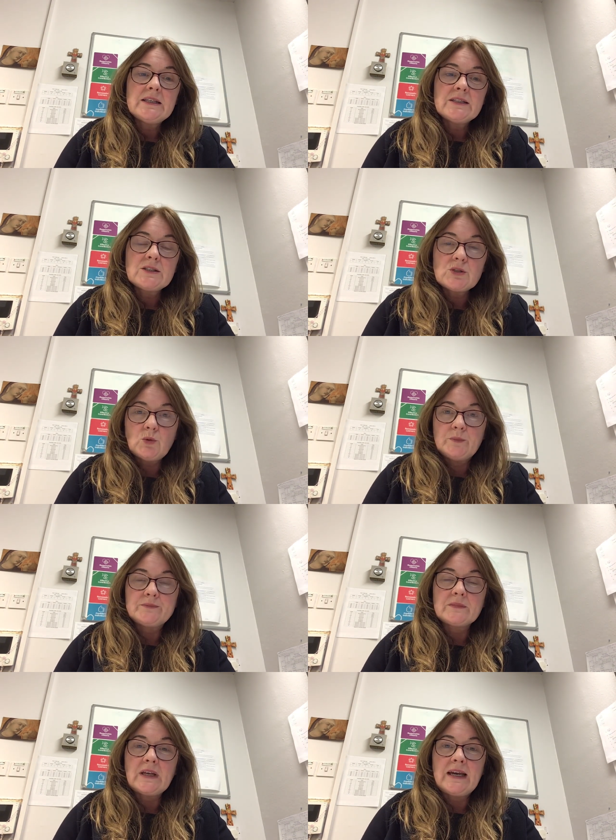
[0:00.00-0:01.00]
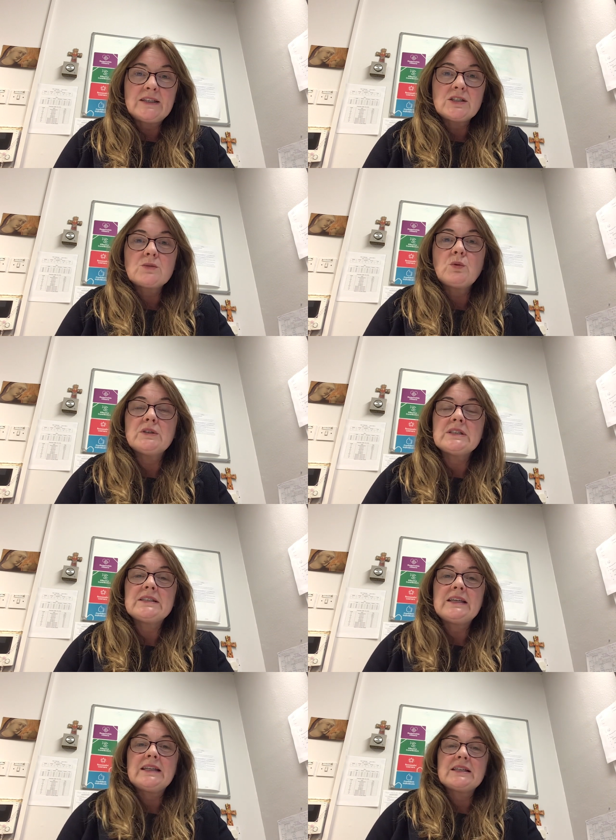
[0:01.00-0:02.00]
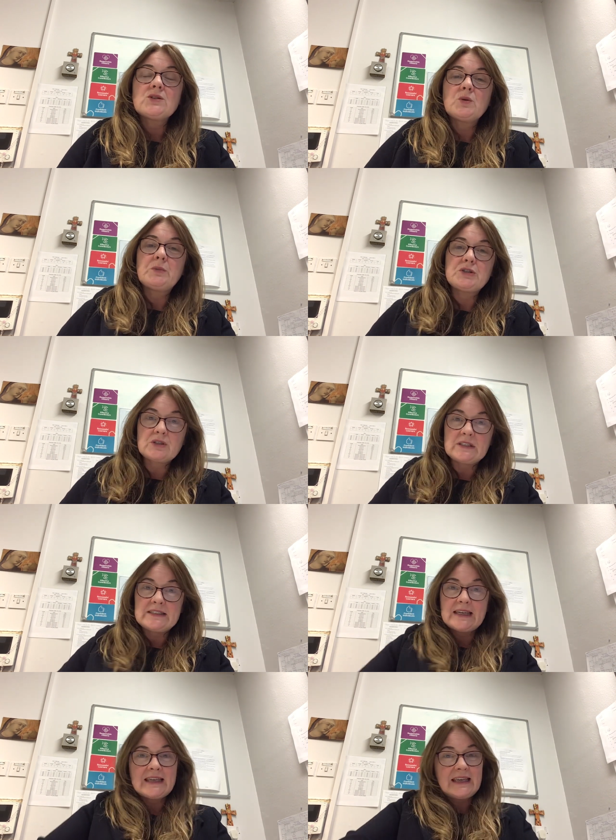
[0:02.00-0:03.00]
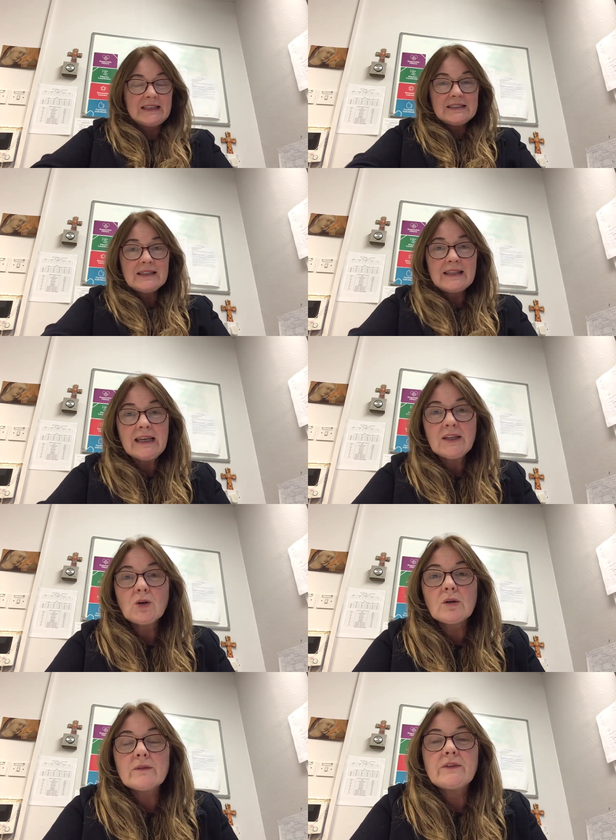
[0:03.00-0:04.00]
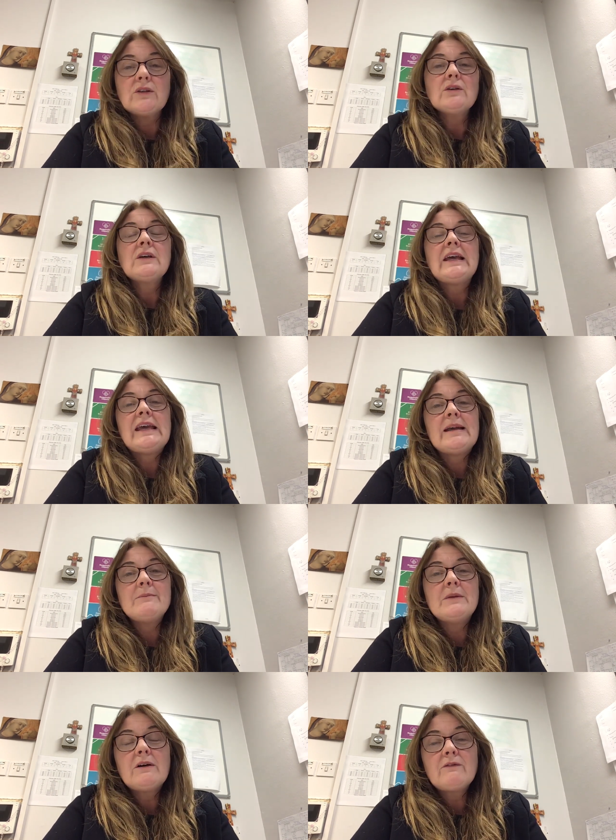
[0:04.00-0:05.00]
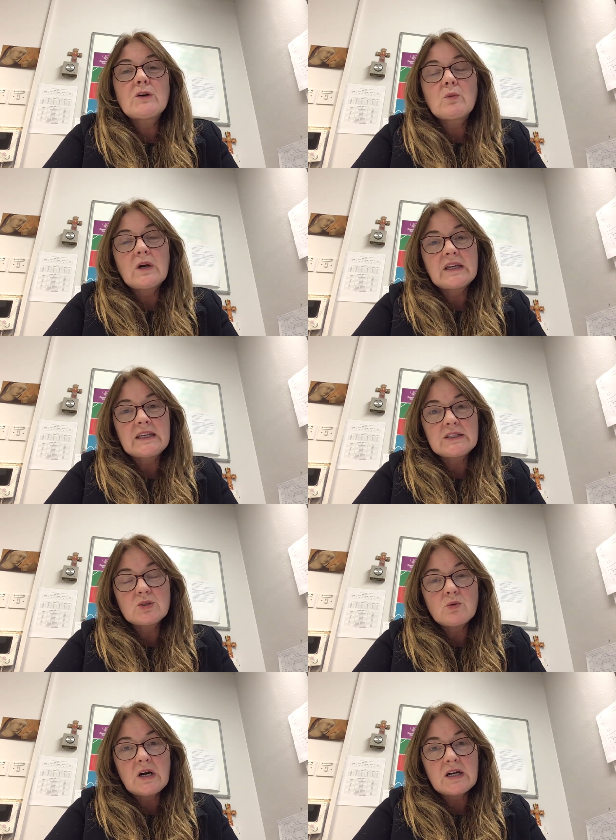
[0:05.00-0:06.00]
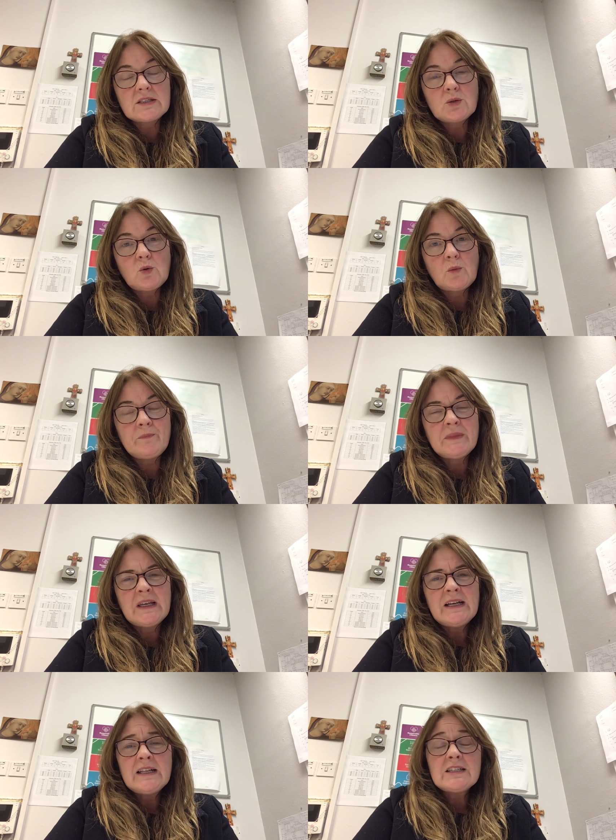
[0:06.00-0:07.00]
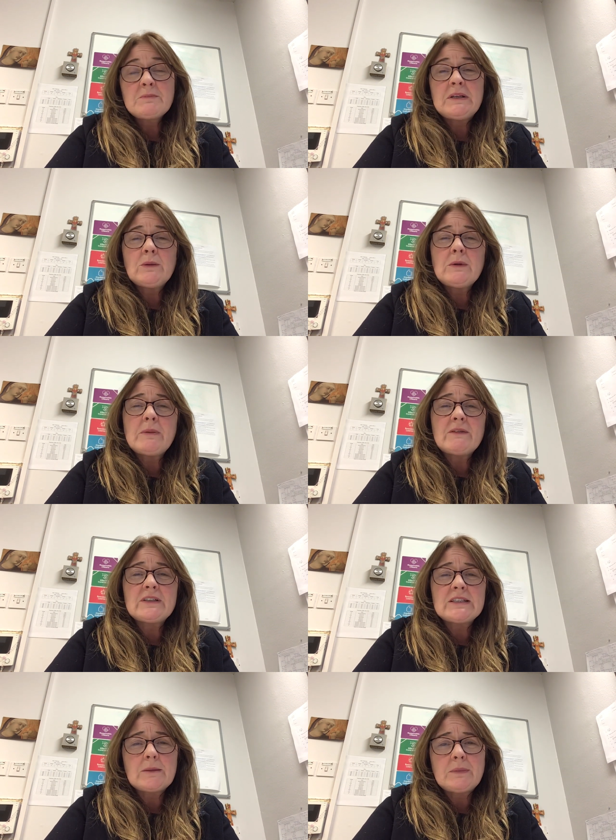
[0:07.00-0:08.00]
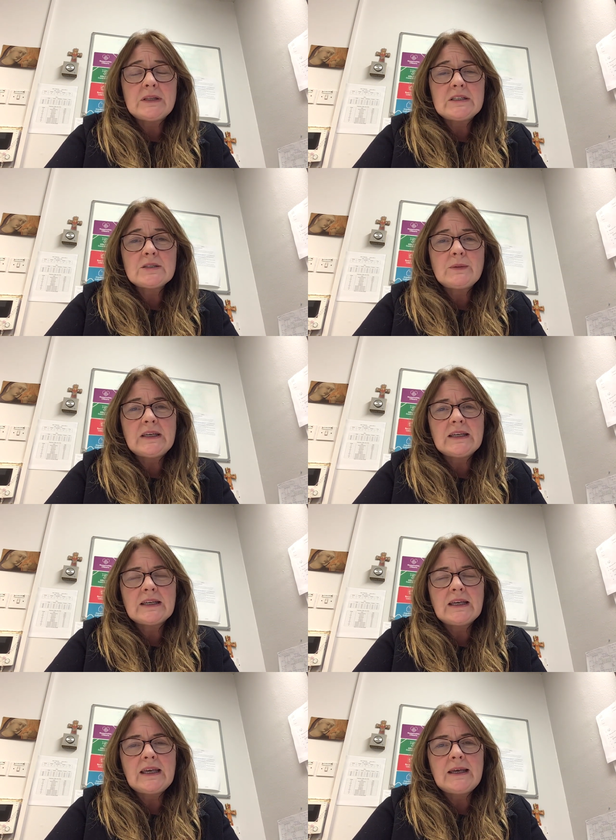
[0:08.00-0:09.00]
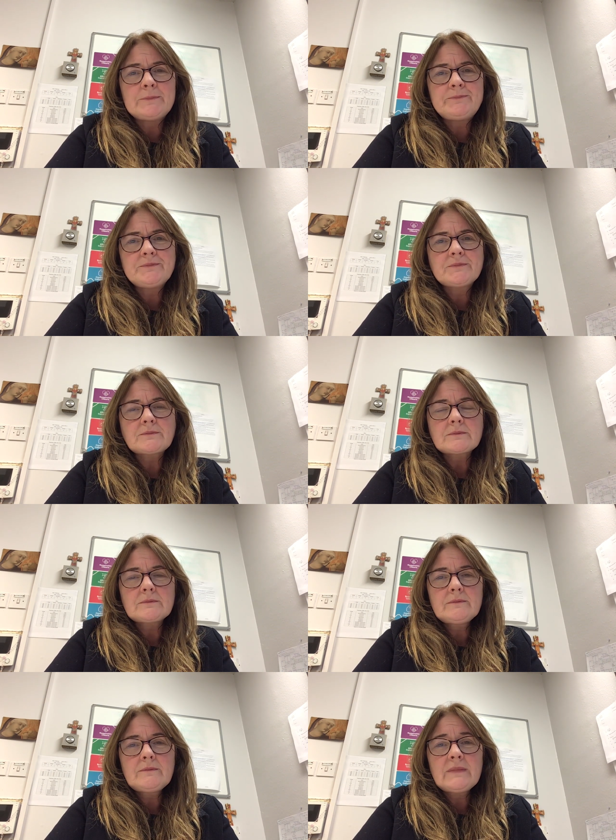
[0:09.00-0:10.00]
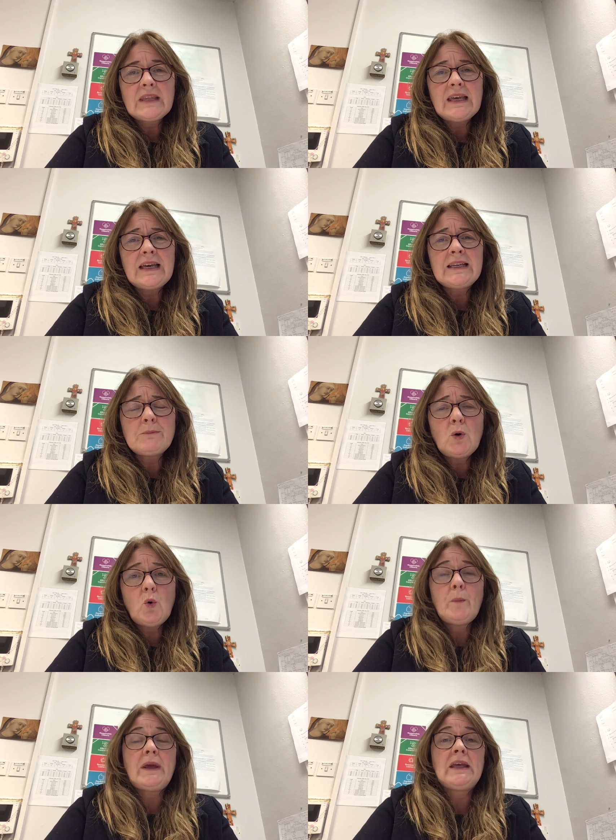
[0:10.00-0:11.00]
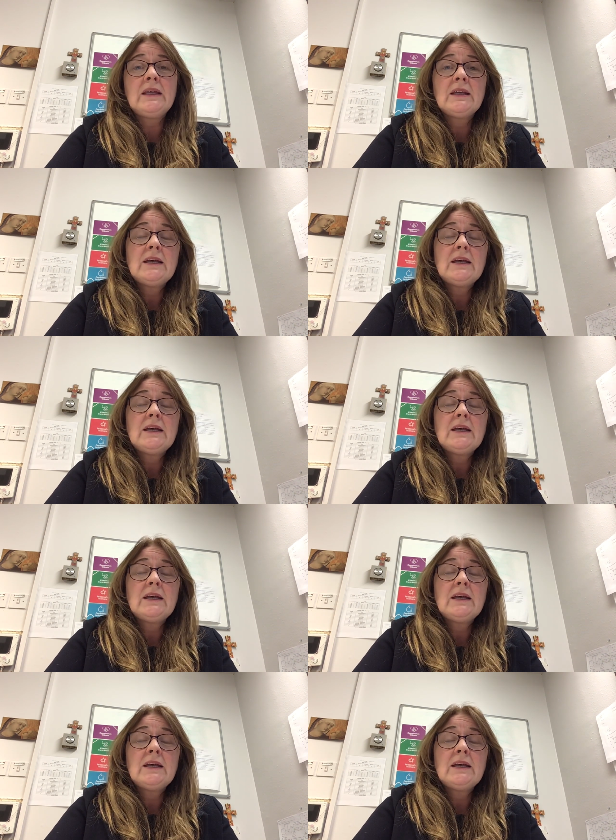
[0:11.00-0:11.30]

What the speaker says: So I just want to take this opportunity again to thank all of you for working so hard at home. There's been a wee bit of a dip this week, and I'm hoping